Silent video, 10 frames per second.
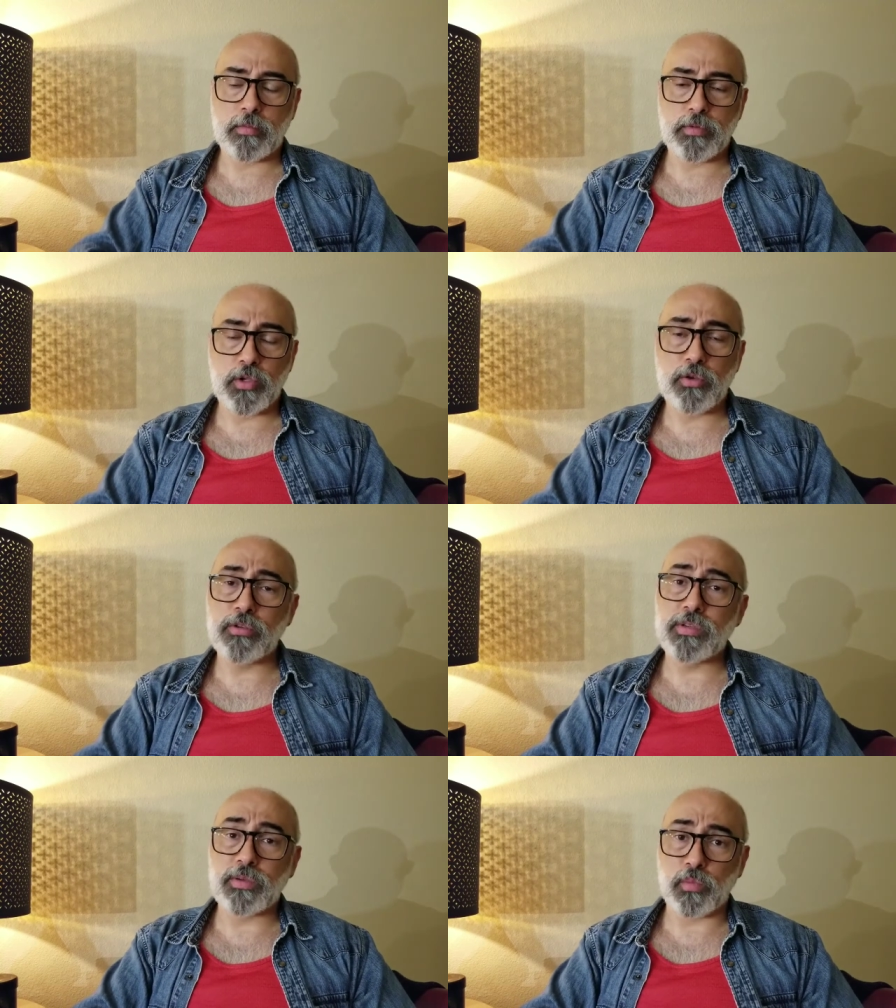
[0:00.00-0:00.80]

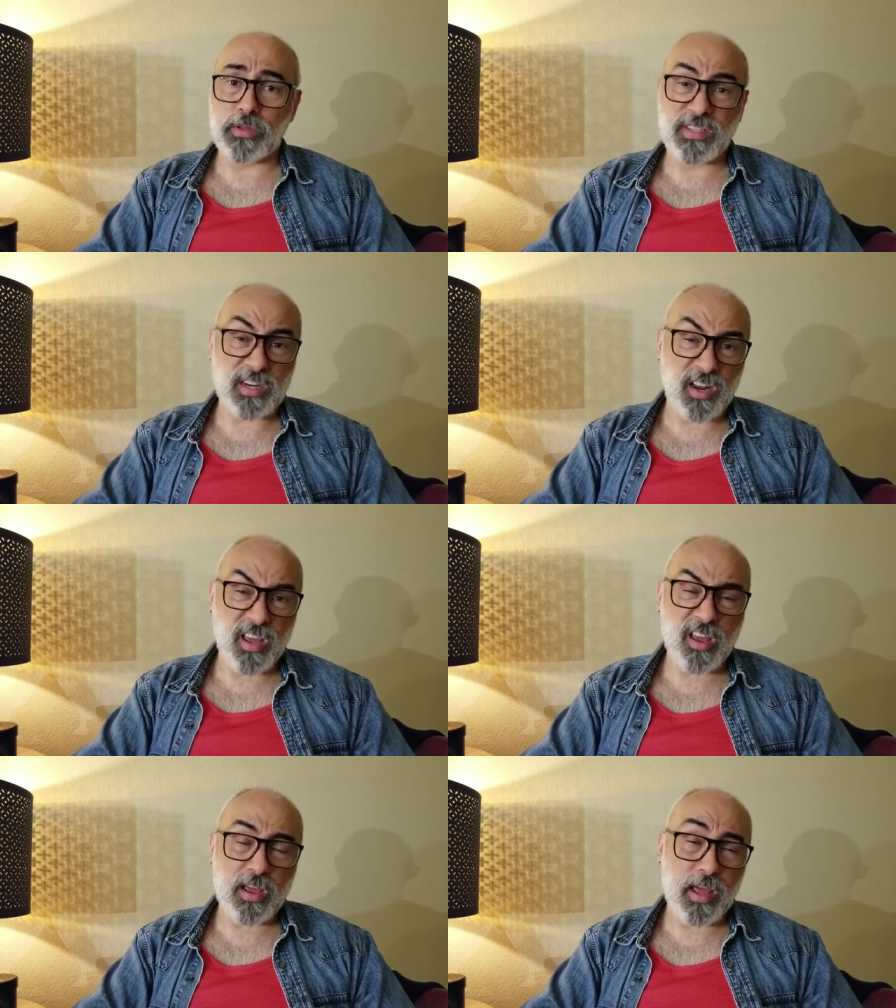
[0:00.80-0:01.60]
use when
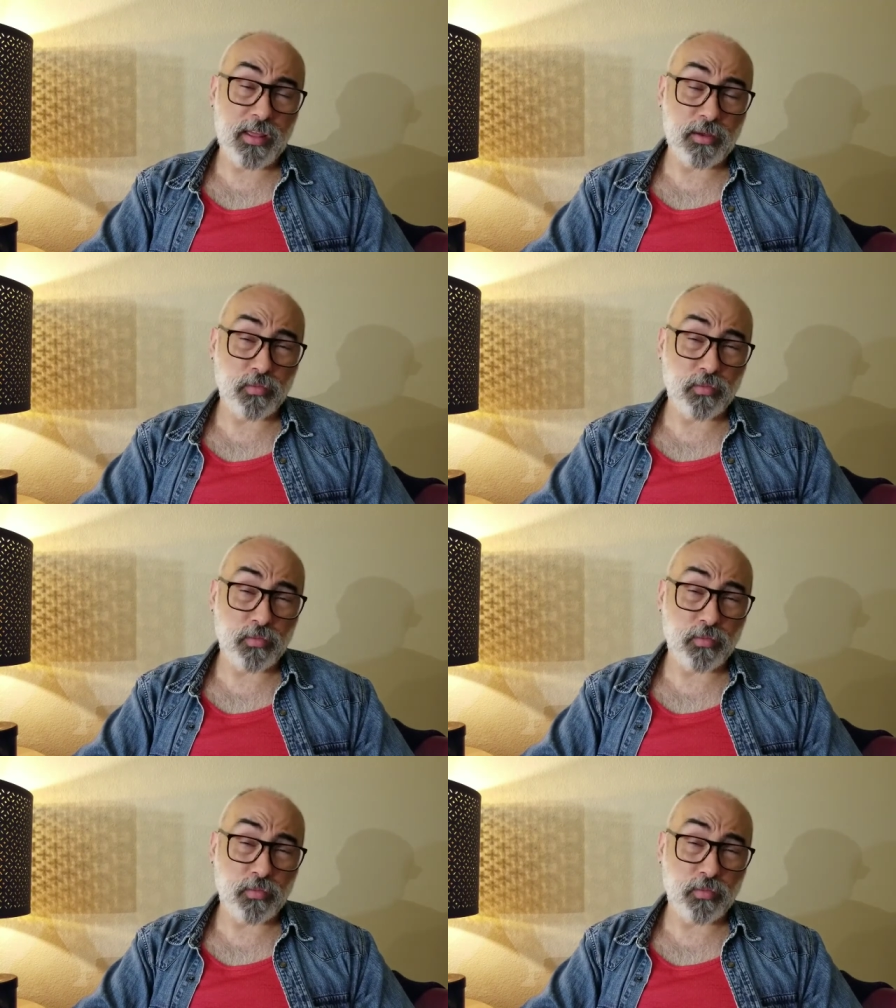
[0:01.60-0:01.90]
studying in the